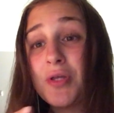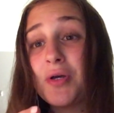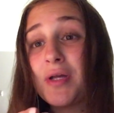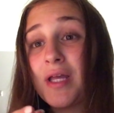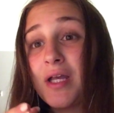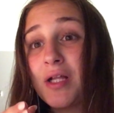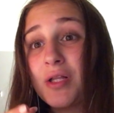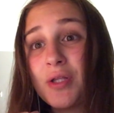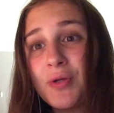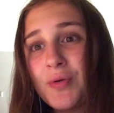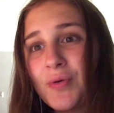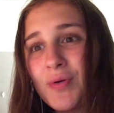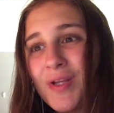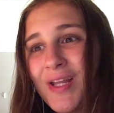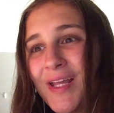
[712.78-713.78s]

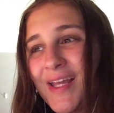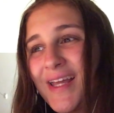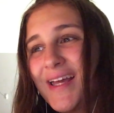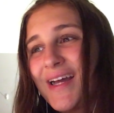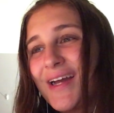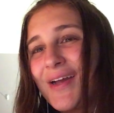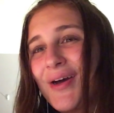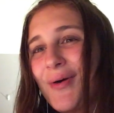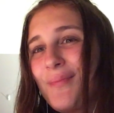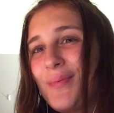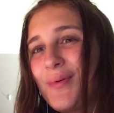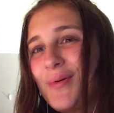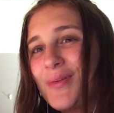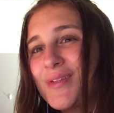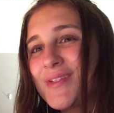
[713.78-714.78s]
include a
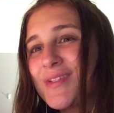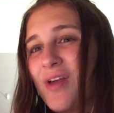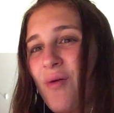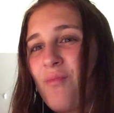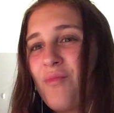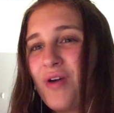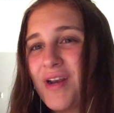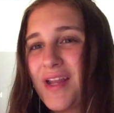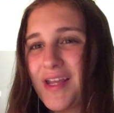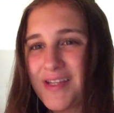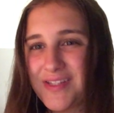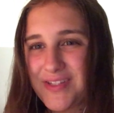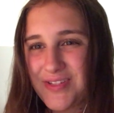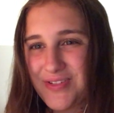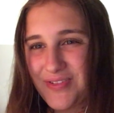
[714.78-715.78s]
couple somewhat
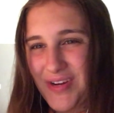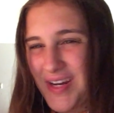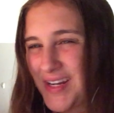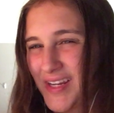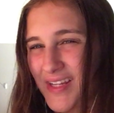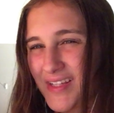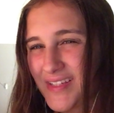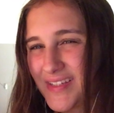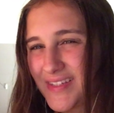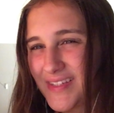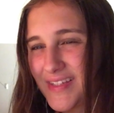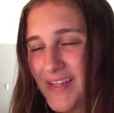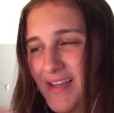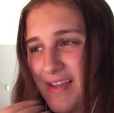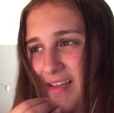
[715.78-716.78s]
extraneous,